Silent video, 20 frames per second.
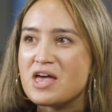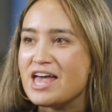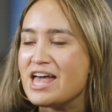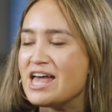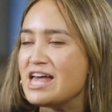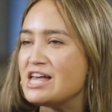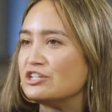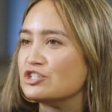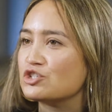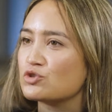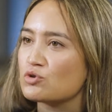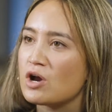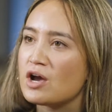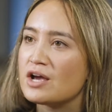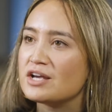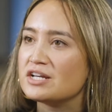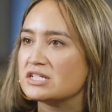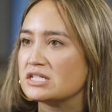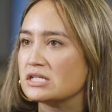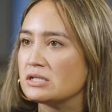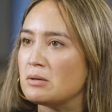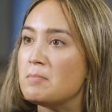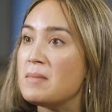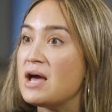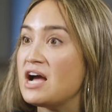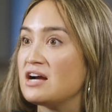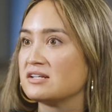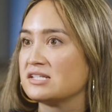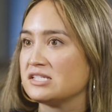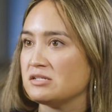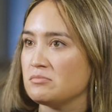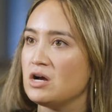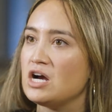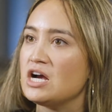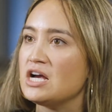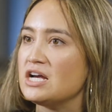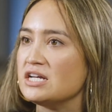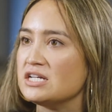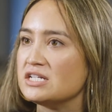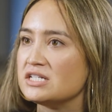and trying to
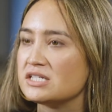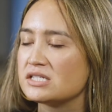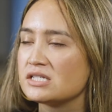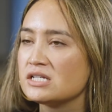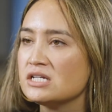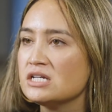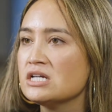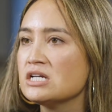maximize